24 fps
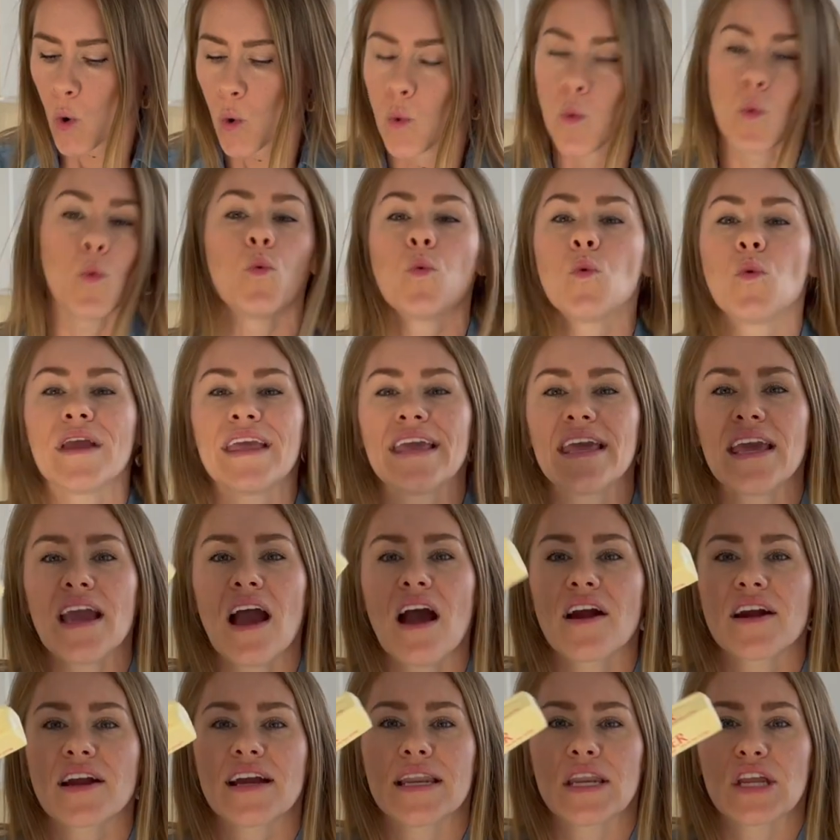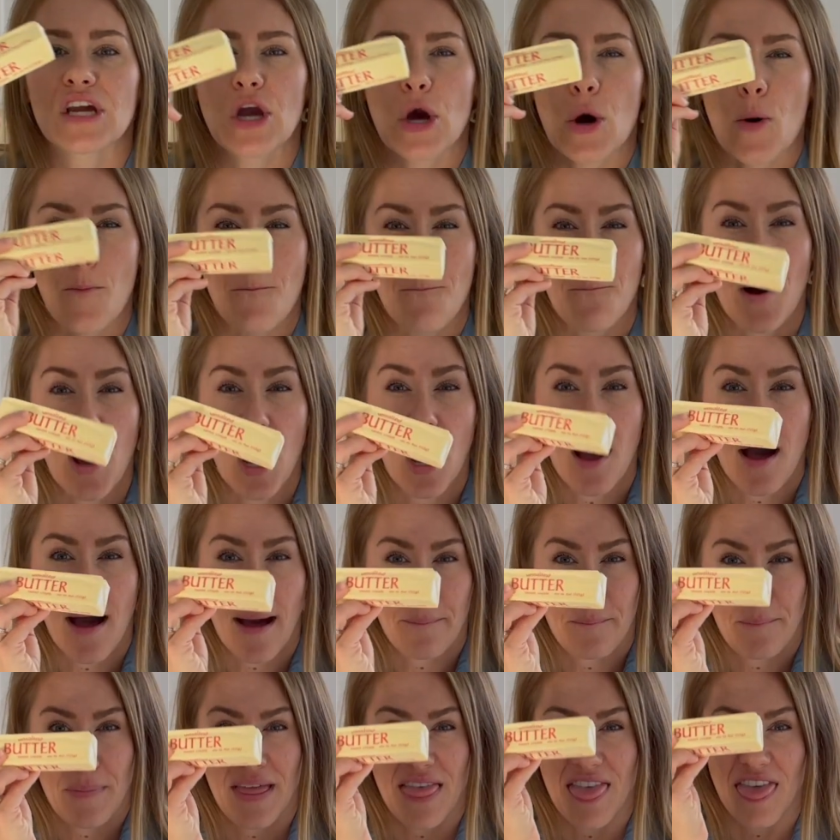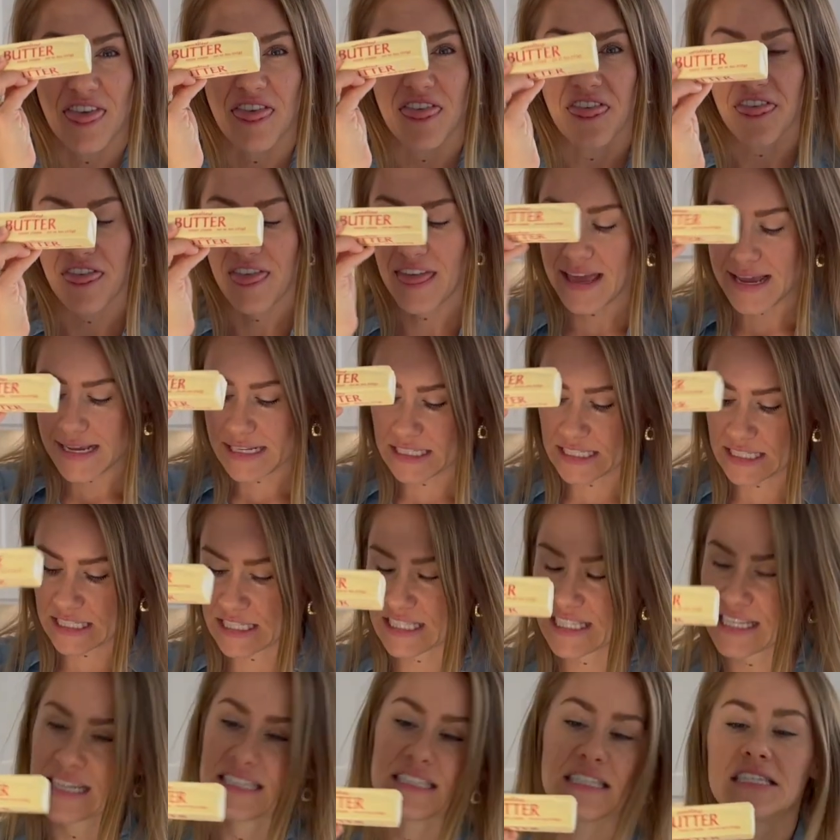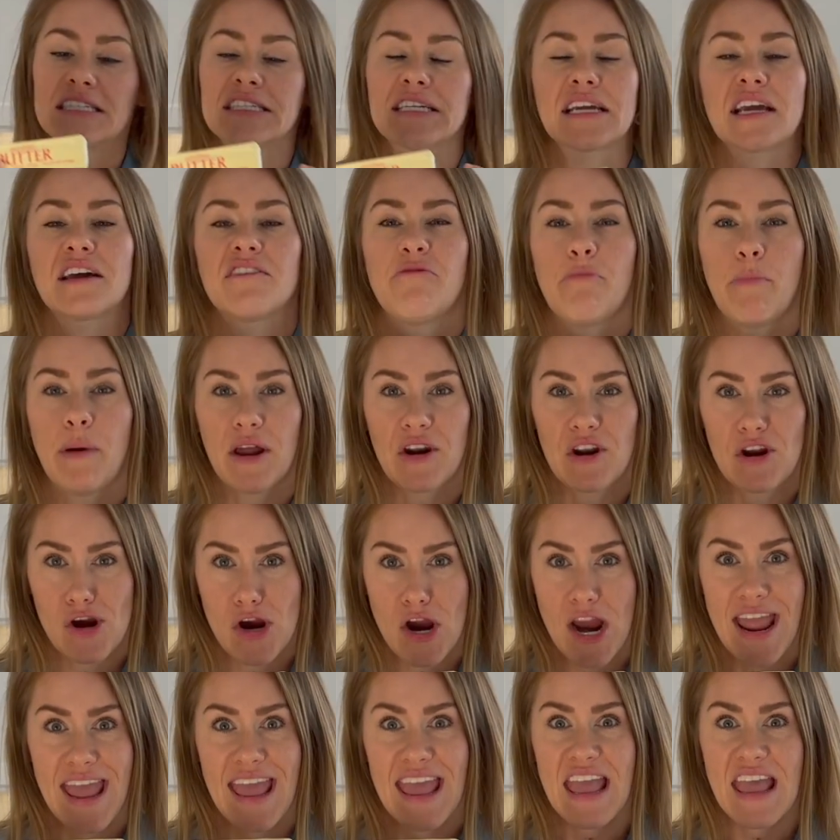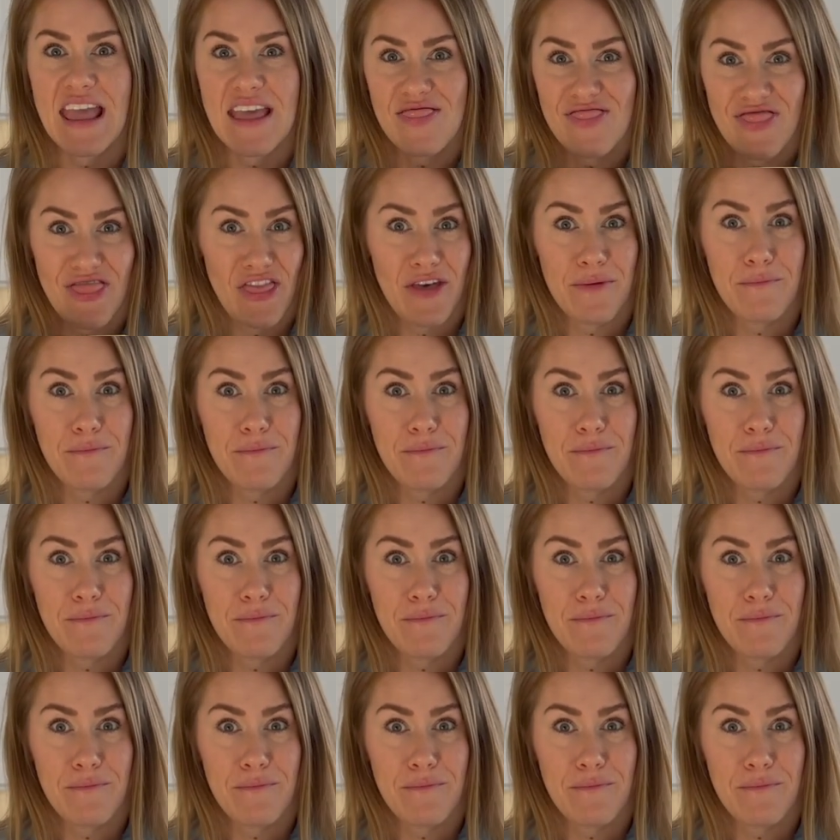We are gonna go pop this stick of butter in the